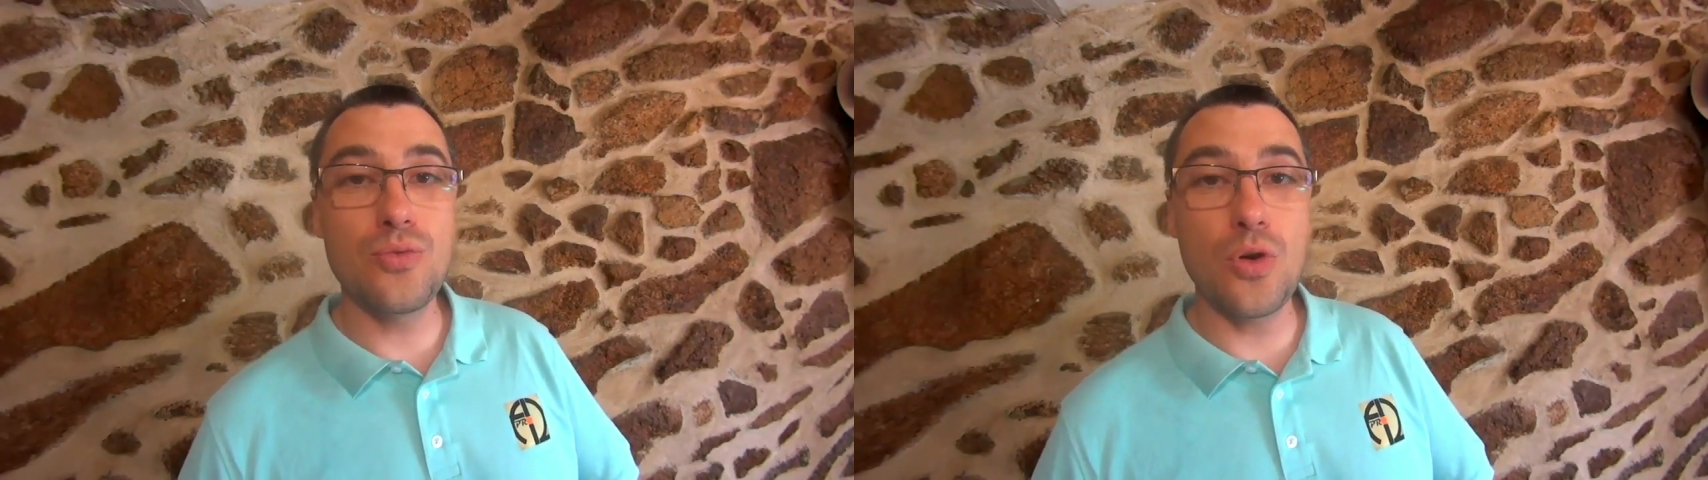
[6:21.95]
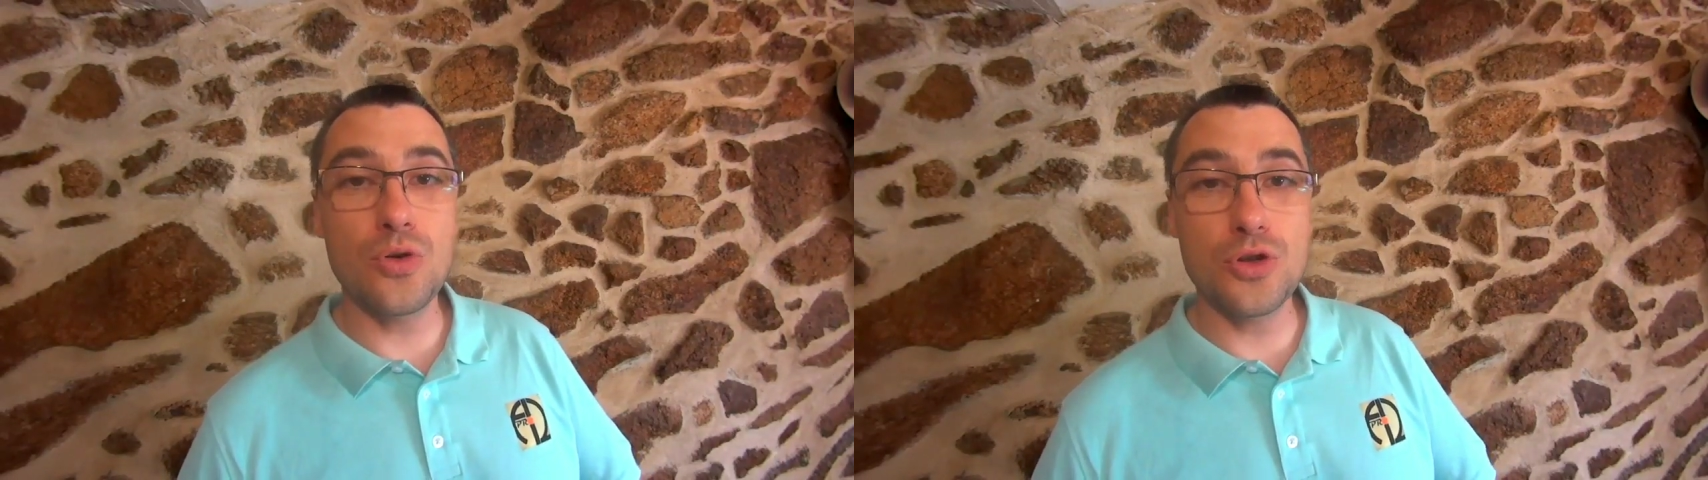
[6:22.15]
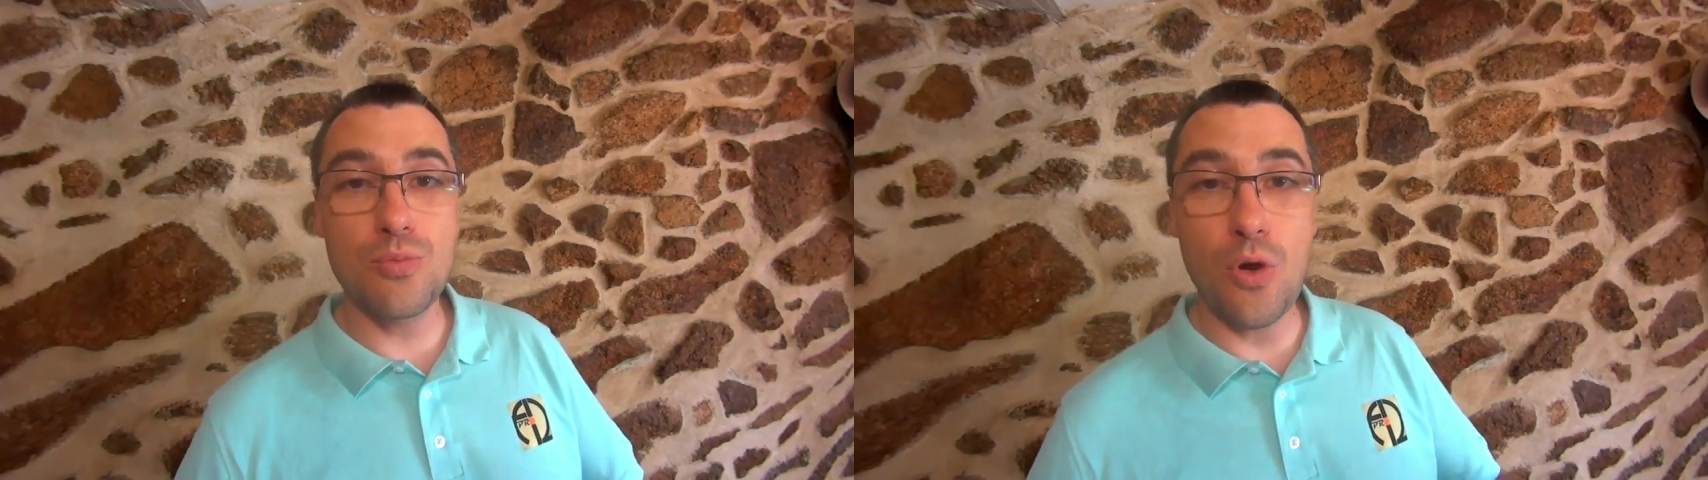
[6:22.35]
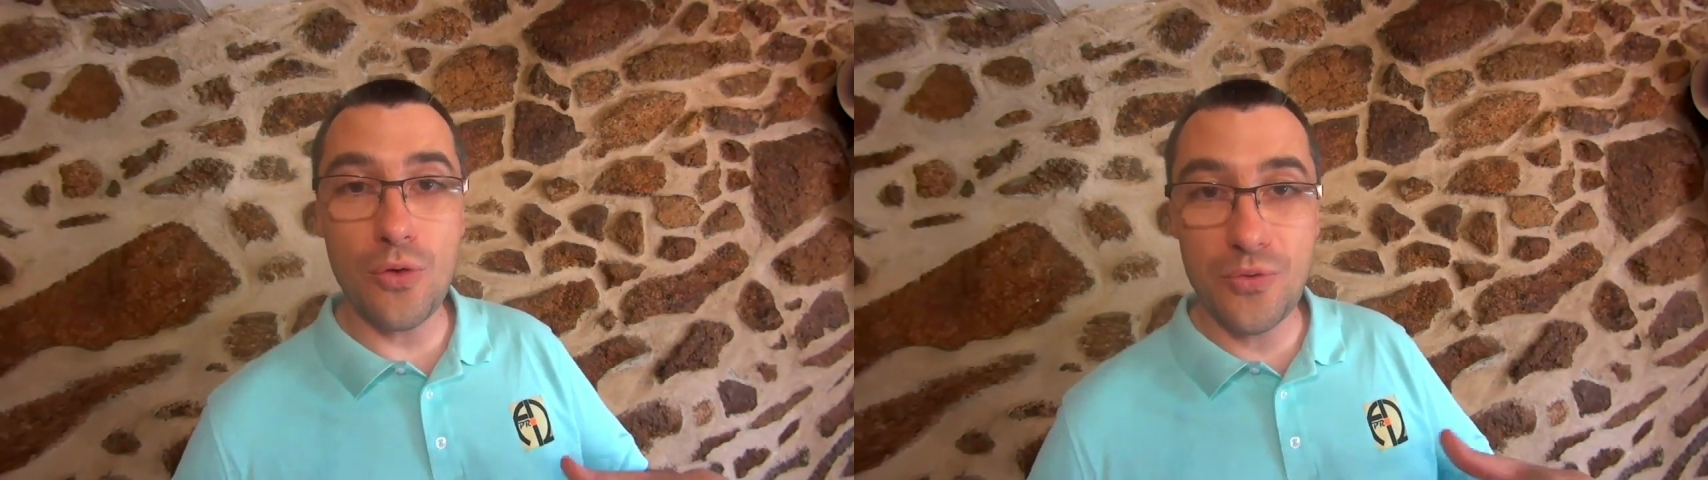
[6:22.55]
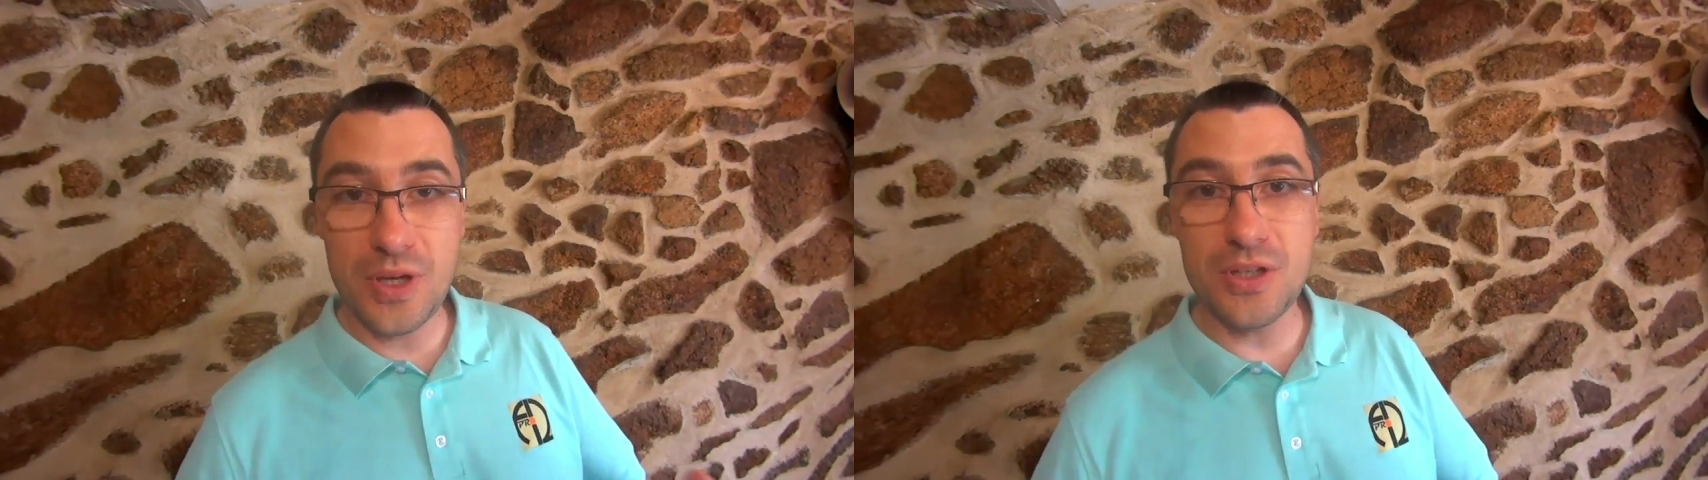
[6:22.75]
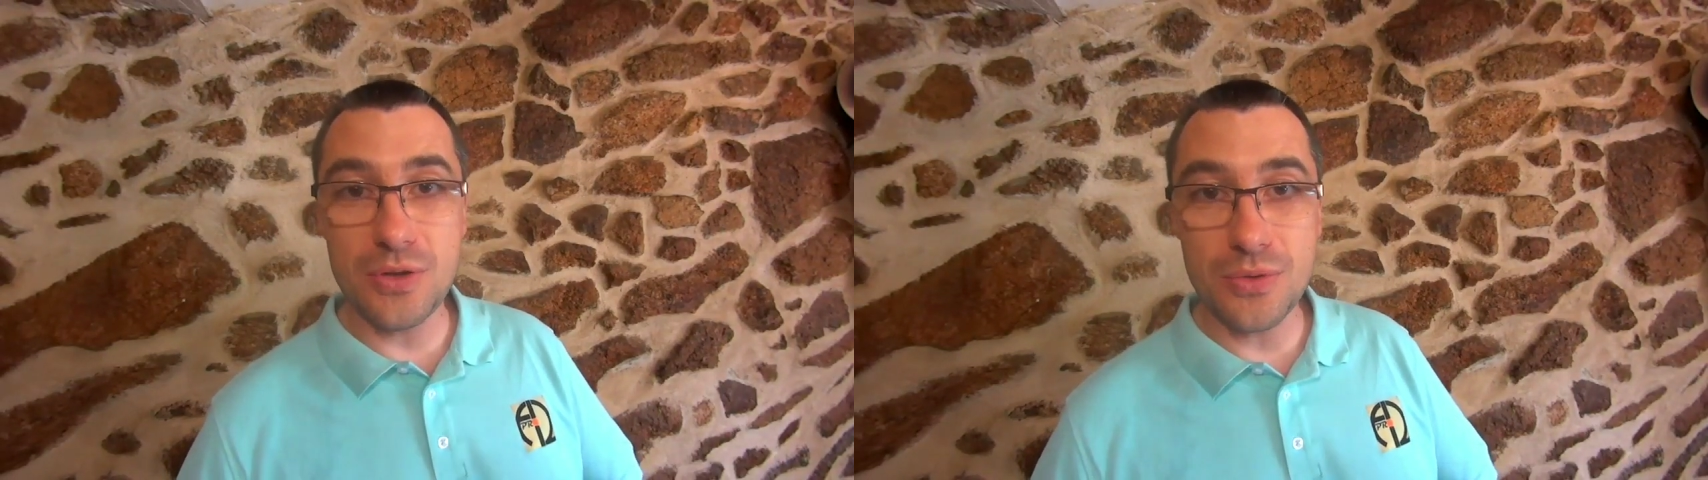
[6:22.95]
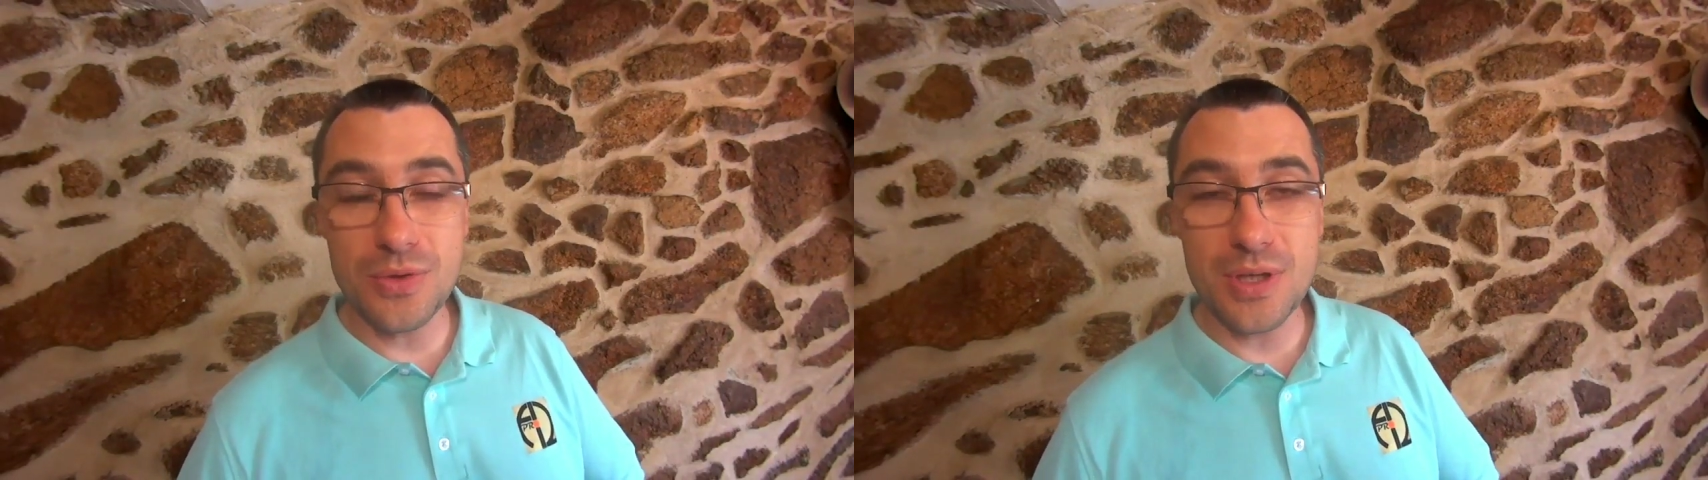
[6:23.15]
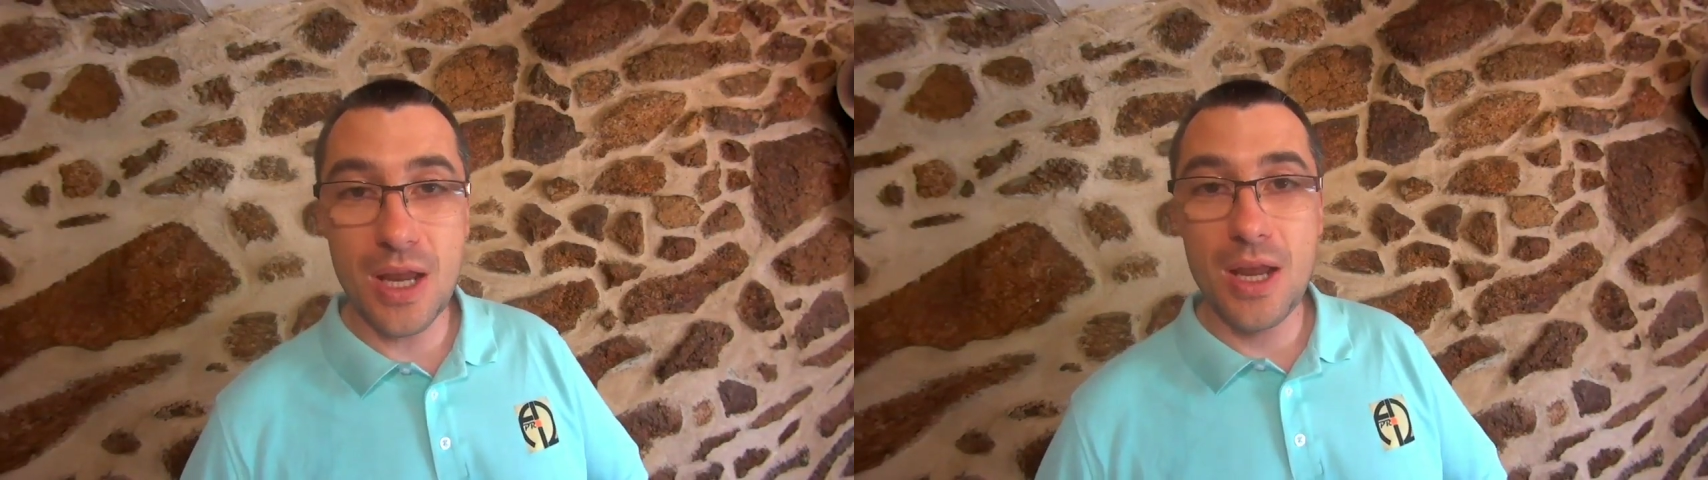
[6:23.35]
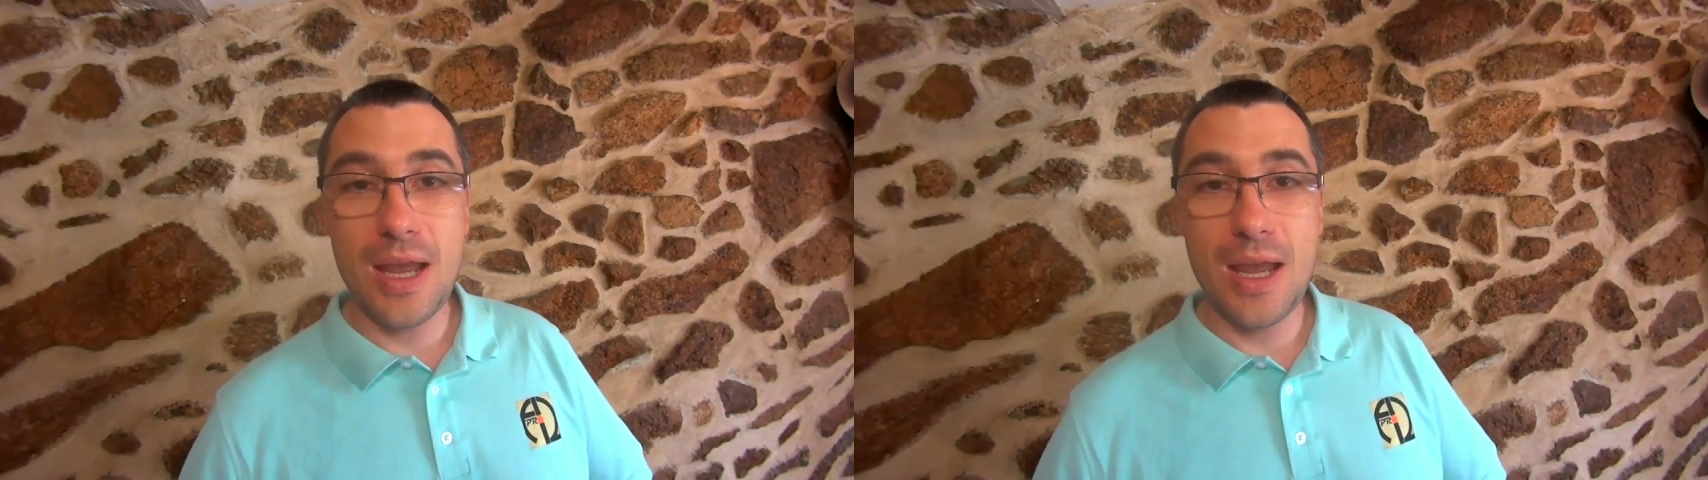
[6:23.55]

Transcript: watch more videos